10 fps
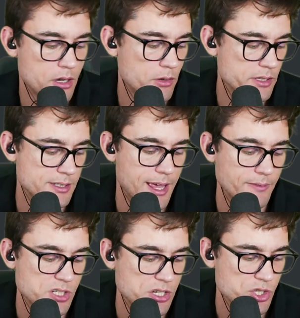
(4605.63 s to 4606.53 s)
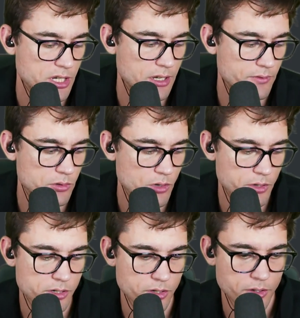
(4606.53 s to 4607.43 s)
It's life-changing if you know what you're
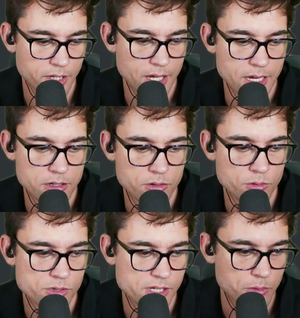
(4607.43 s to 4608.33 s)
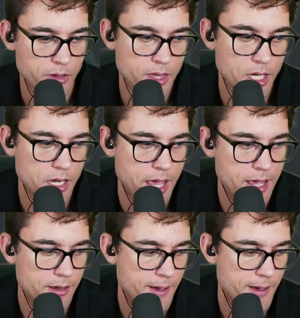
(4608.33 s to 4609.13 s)
doing and you stick with it, and